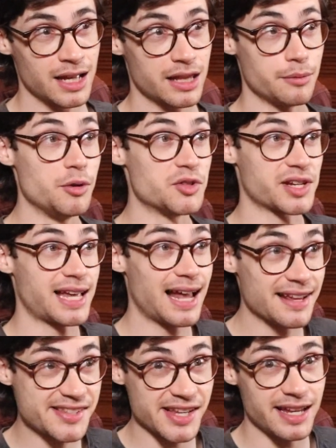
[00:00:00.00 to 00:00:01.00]
the
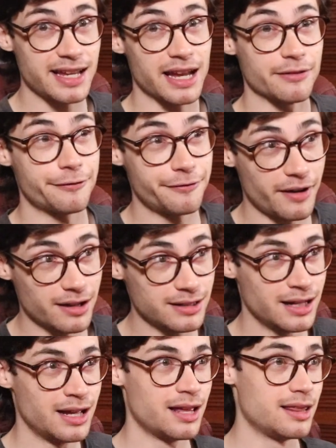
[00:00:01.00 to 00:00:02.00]
musicality in
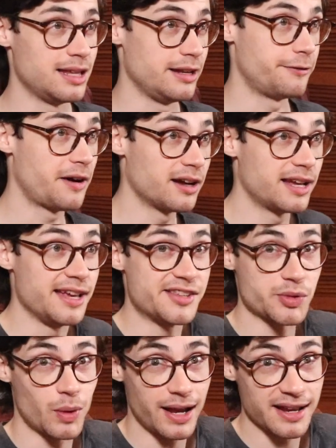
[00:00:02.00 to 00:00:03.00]
Fun, the funky
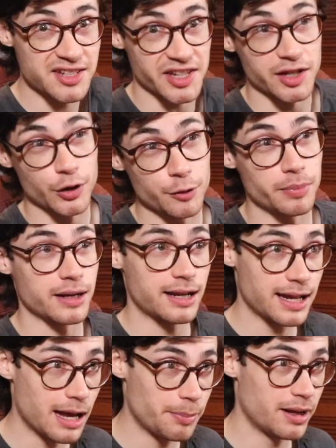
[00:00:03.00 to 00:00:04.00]
twangs in Gooba
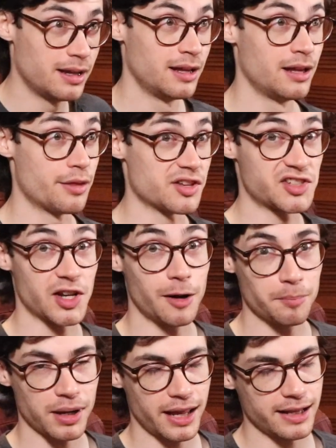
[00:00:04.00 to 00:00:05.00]
Gabba, the
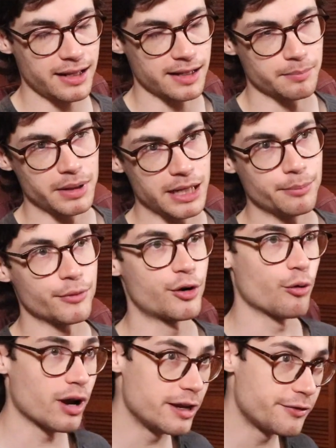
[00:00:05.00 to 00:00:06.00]
sampling in Meme
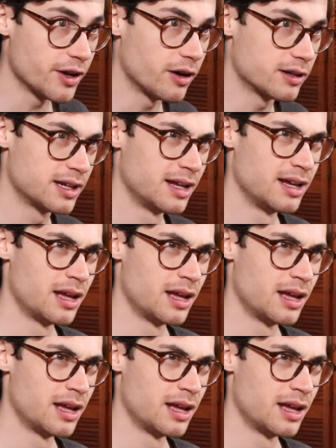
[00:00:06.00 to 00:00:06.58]
Graveyard.